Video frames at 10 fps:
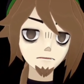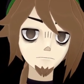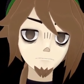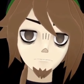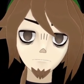I
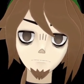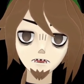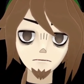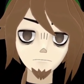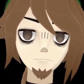have a
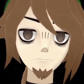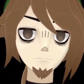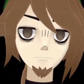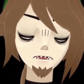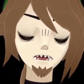script written and
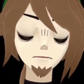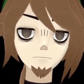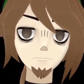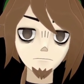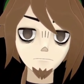everything,
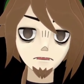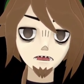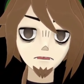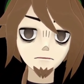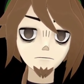
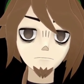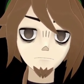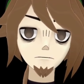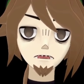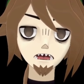but
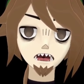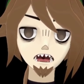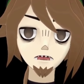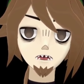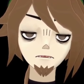
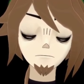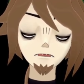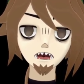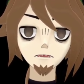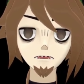there was a
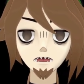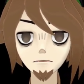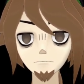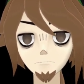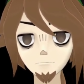part of me that
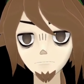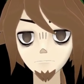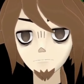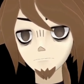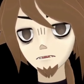was like,
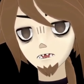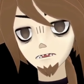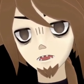people aren't going to